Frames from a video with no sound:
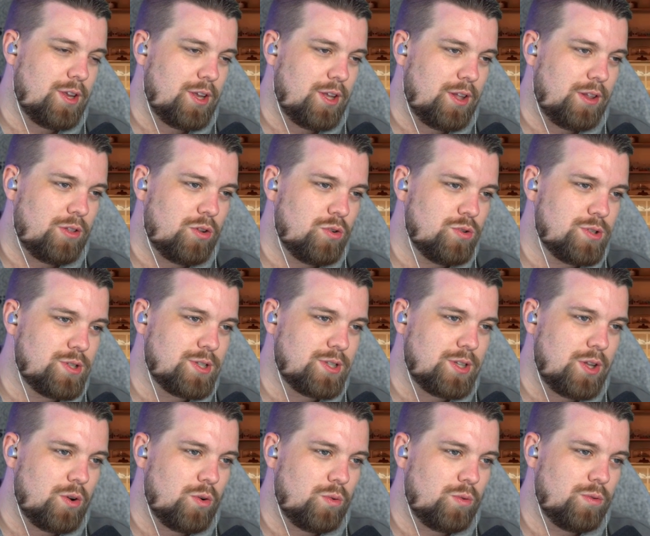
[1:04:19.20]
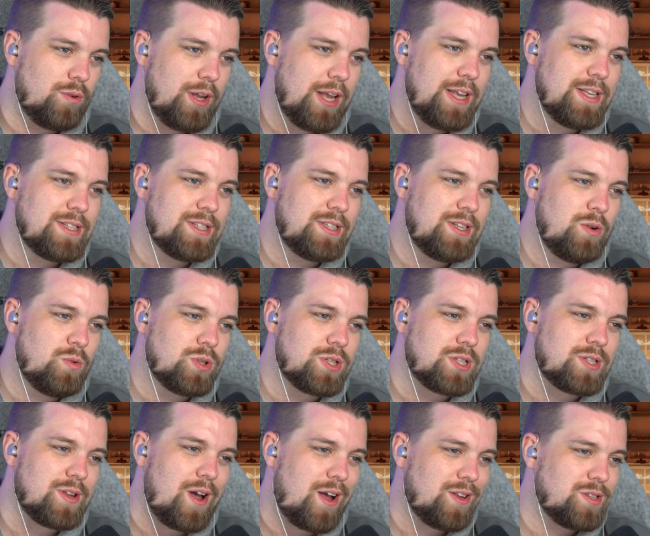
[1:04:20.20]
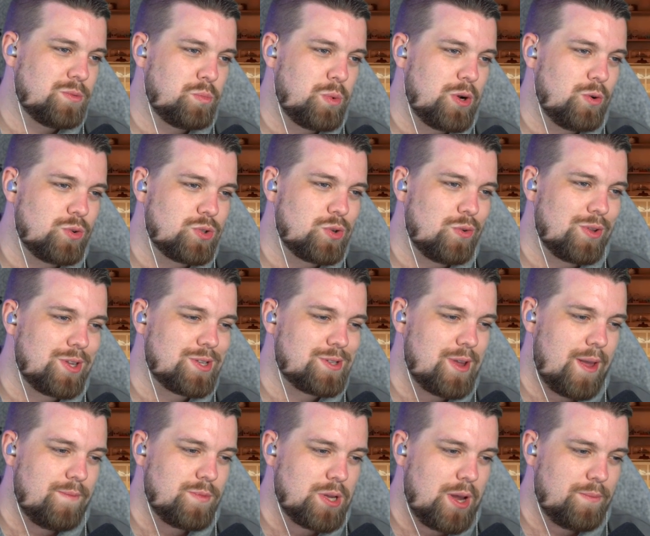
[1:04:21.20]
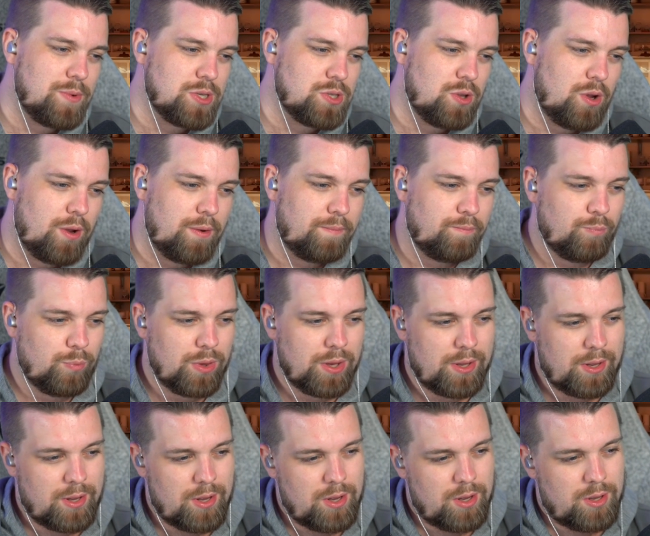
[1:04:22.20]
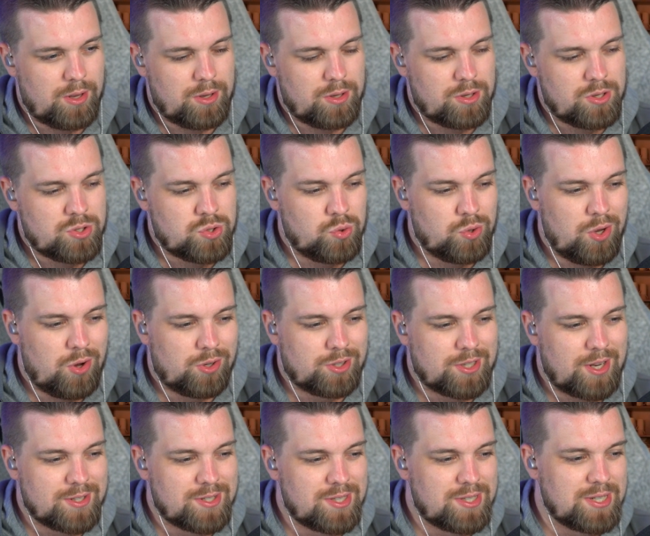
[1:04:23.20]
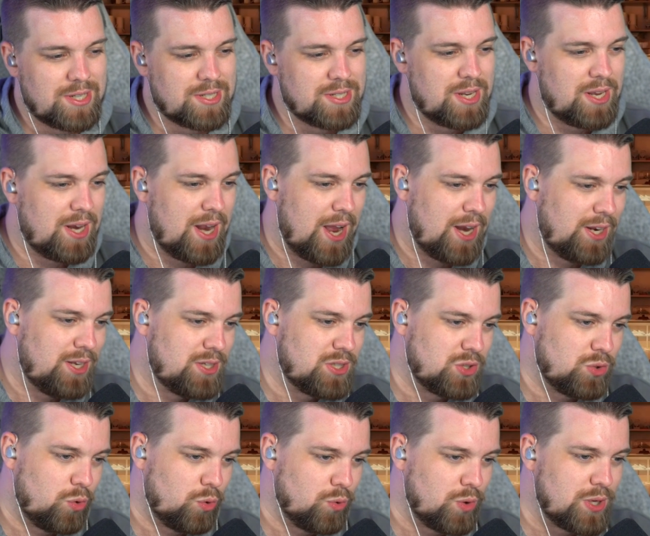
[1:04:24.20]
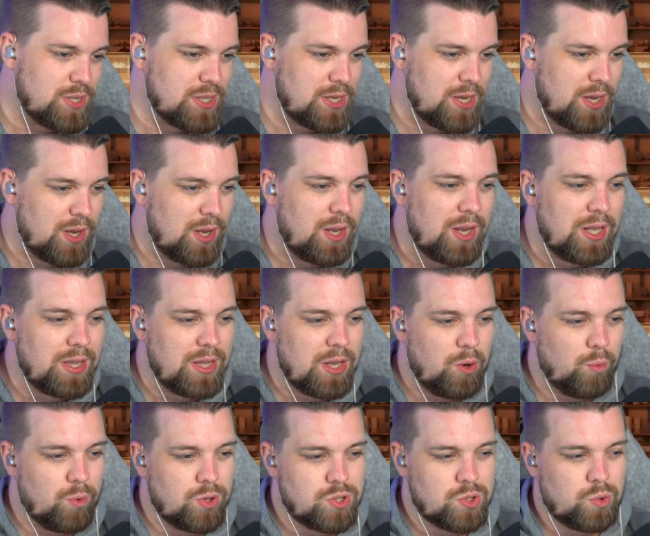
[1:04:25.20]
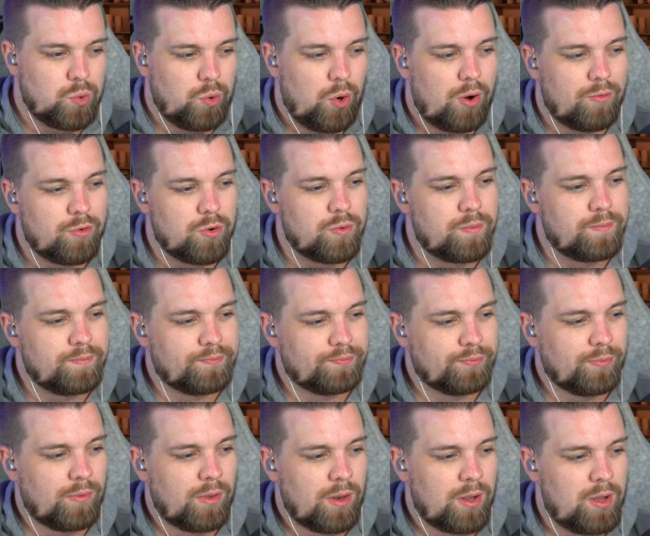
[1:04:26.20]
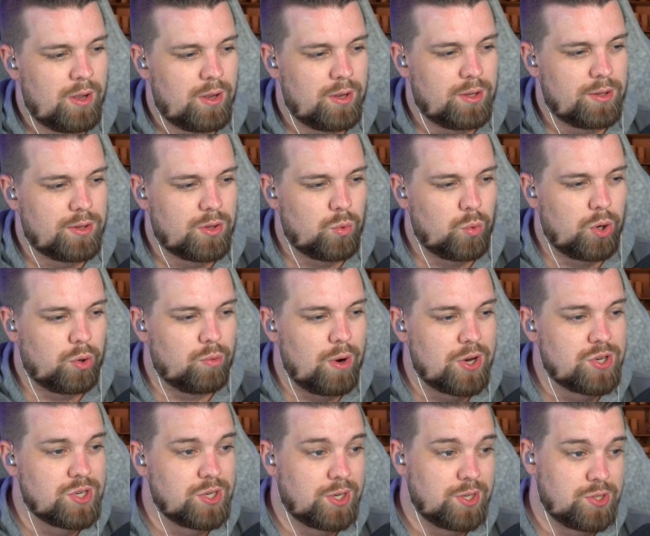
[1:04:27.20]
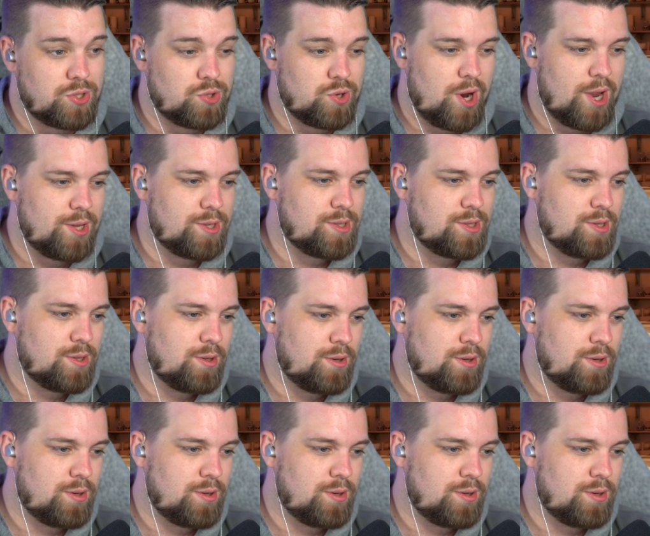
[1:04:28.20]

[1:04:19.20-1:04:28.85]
Dude's he's still sus, but also at the same time he's not. Junghyeok doesn't succeed any stories here in the original novel. The regression constraints.